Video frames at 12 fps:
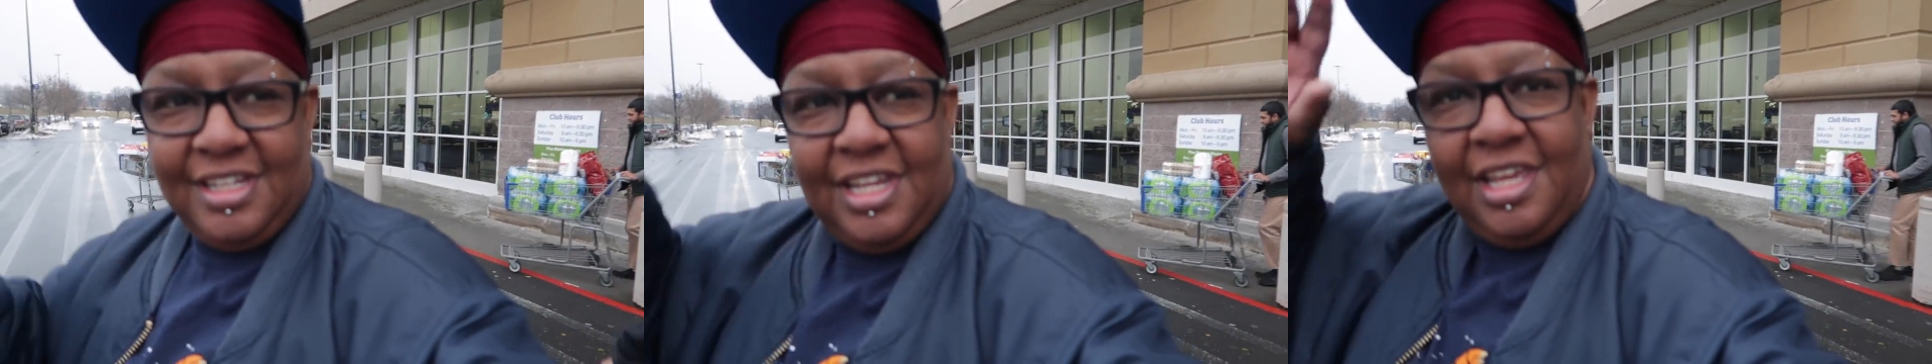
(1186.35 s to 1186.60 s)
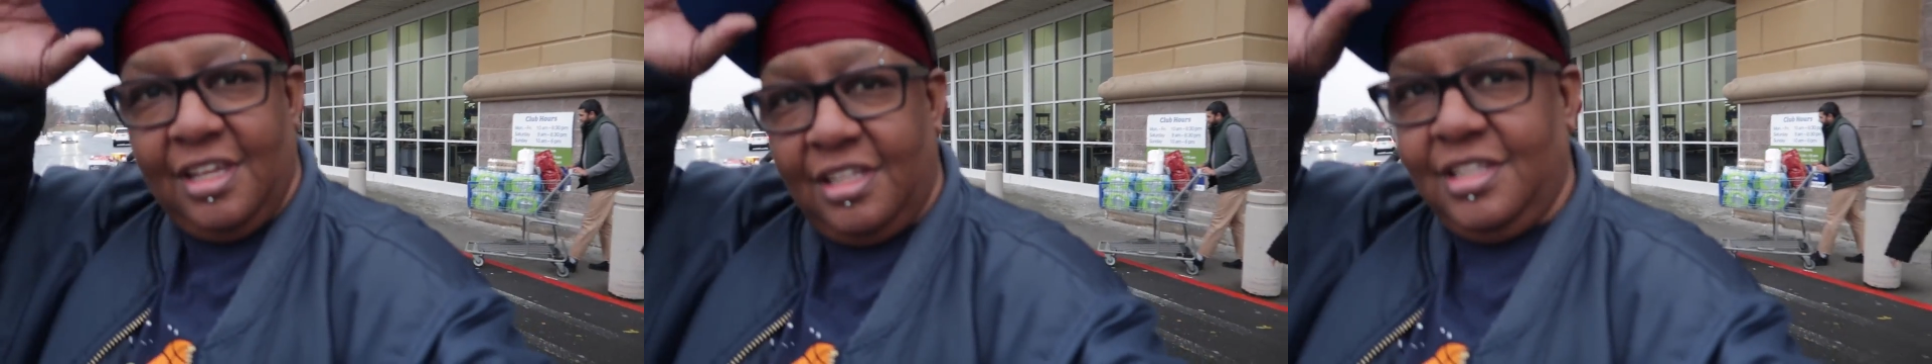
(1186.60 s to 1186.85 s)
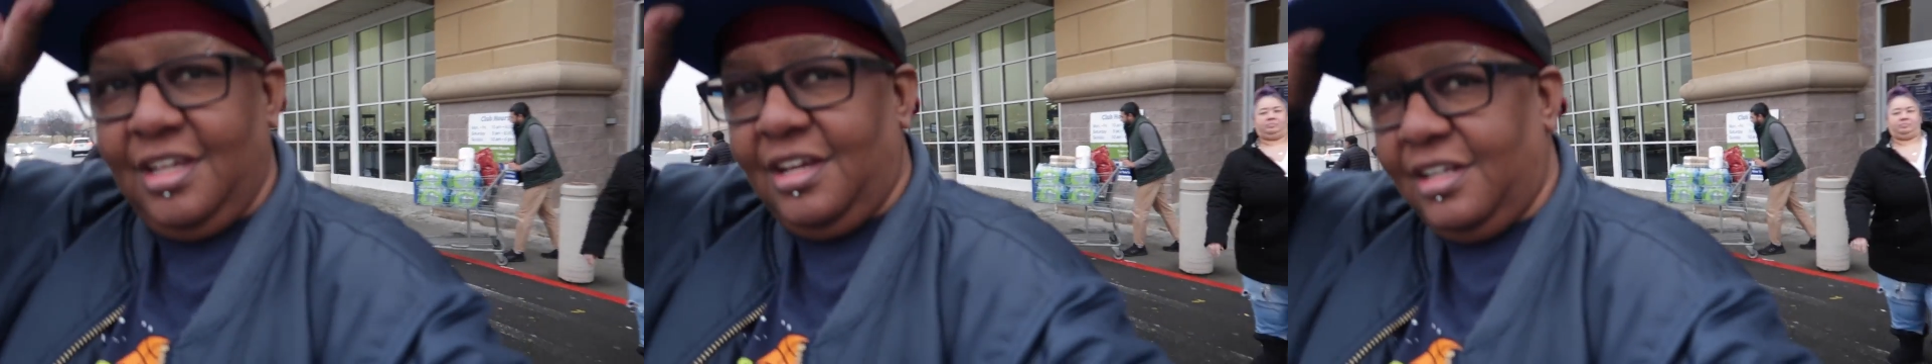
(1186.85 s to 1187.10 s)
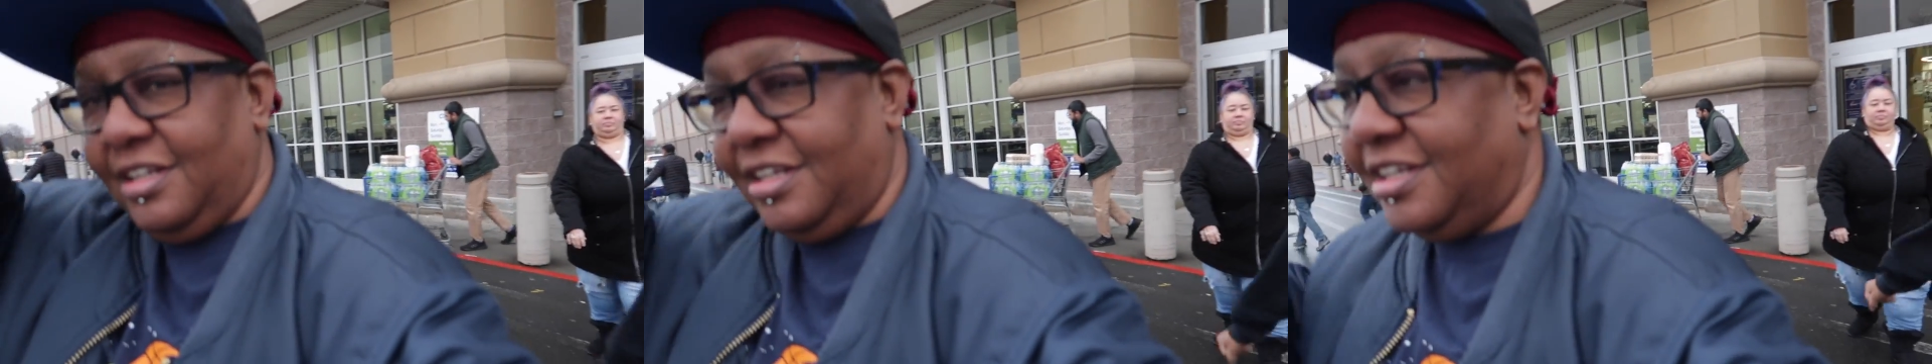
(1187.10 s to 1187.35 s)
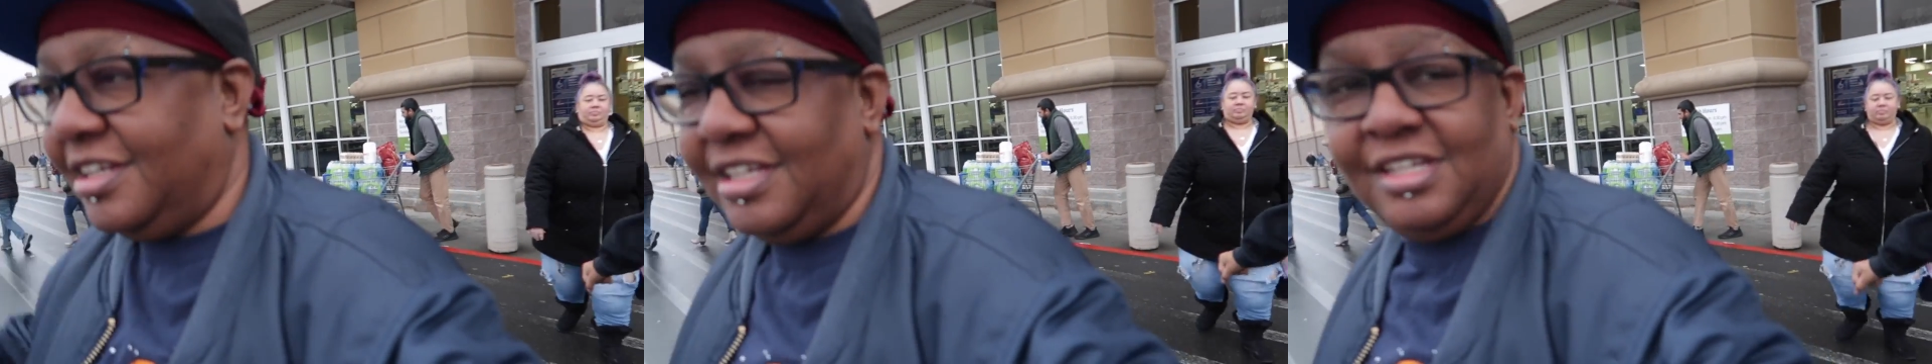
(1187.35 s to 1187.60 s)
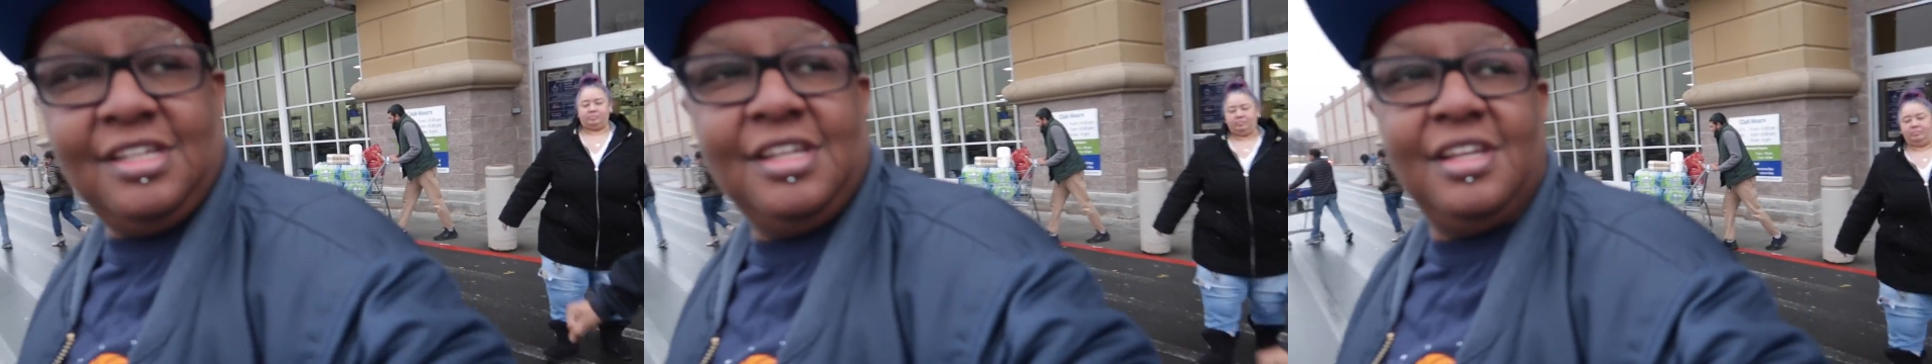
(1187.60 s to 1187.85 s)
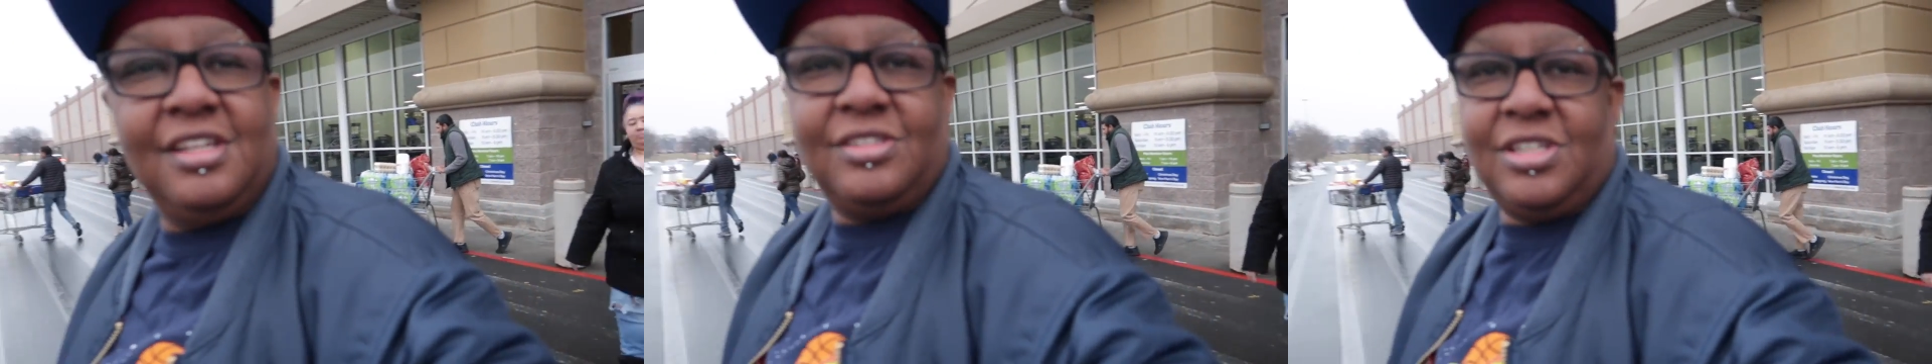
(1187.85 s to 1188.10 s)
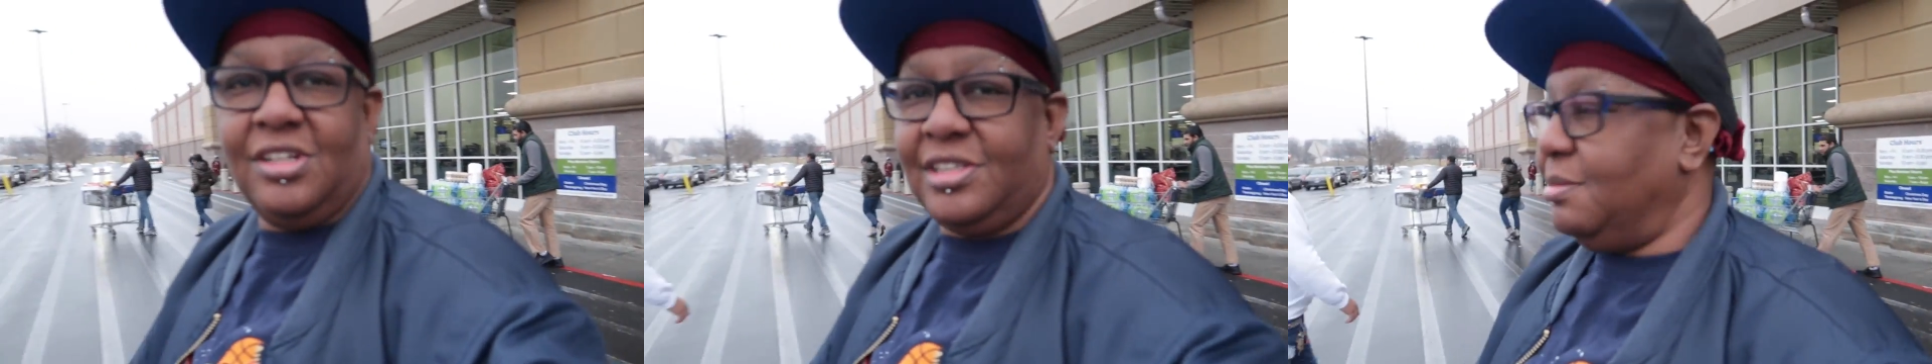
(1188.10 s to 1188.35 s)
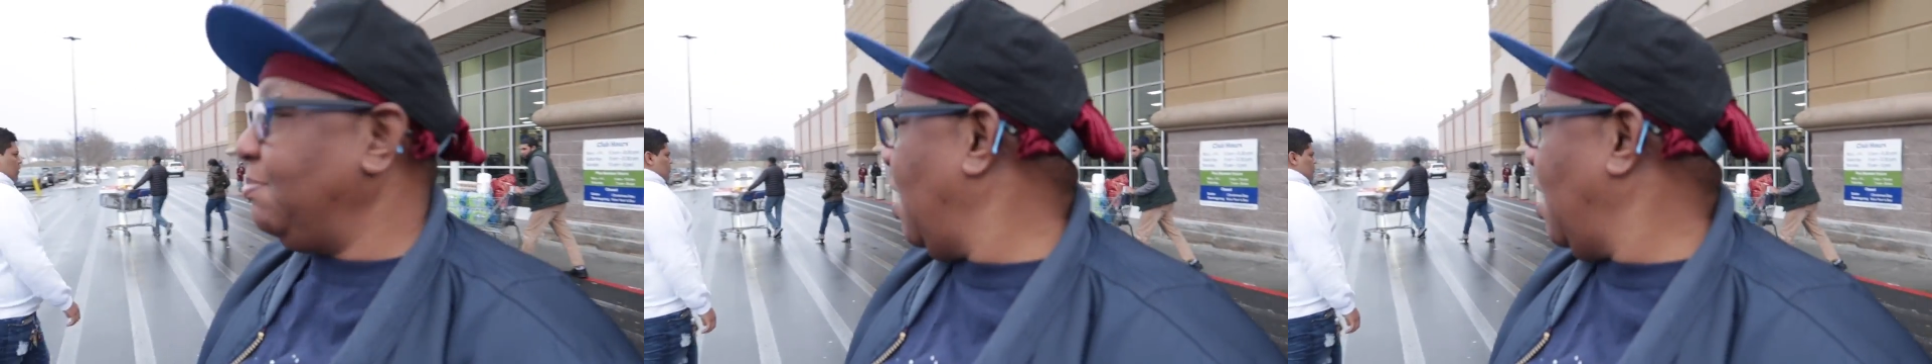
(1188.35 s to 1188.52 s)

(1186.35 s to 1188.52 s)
day. Nick done took the